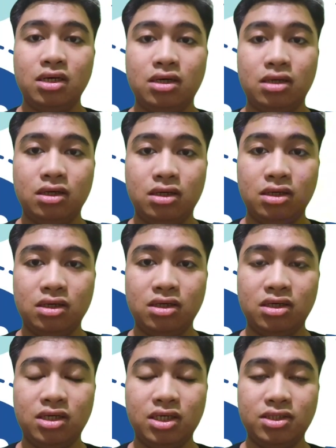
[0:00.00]

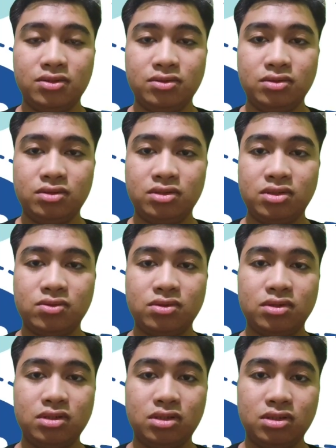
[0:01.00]
And third
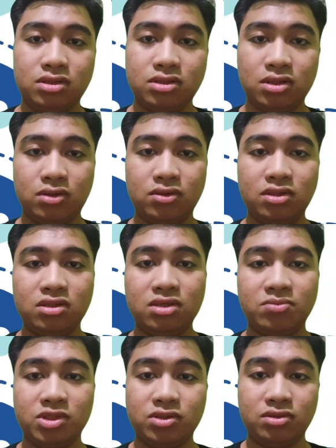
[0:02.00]
is
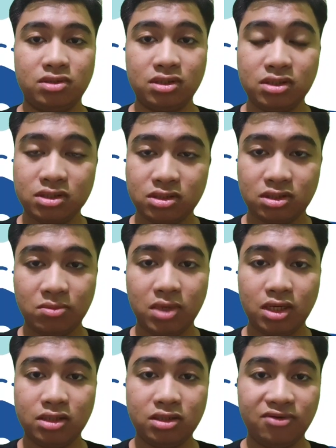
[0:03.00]
authentic materials.
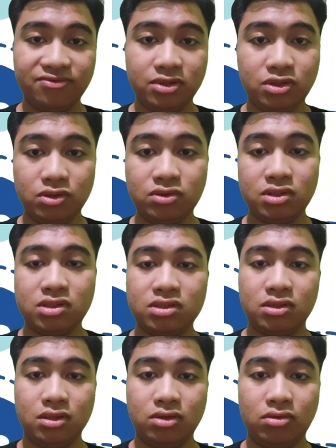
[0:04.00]
TBLT often
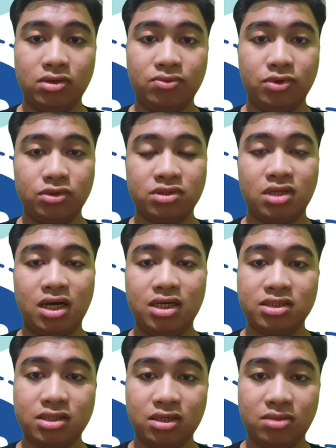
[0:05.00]
uses real-world
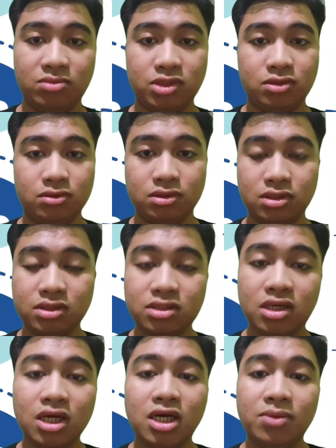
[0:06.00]
tasks and
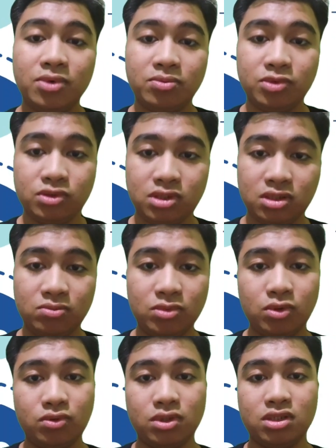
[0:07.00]
materials, promoting
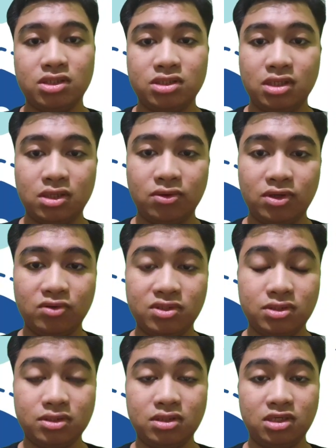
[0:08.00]
more realistic
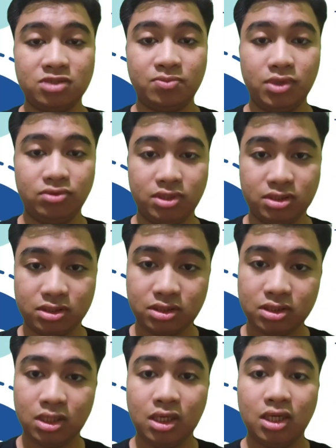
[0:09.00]
language learning
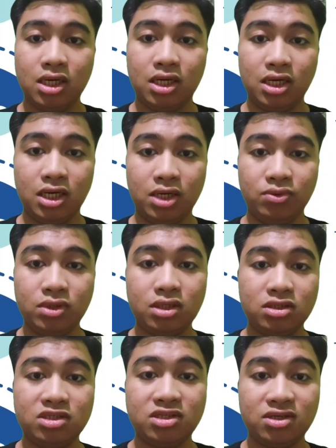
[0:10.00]
experience. And what
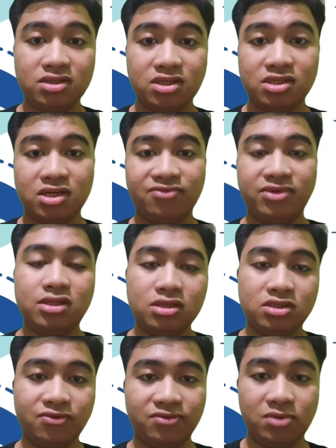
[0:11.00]
are the
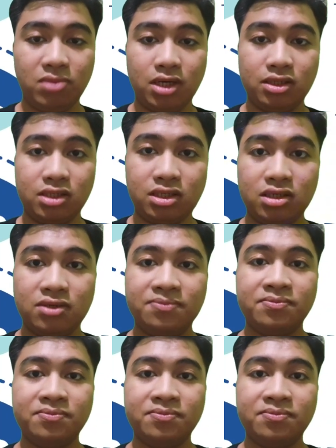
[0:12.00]
disadvantages of TBLT?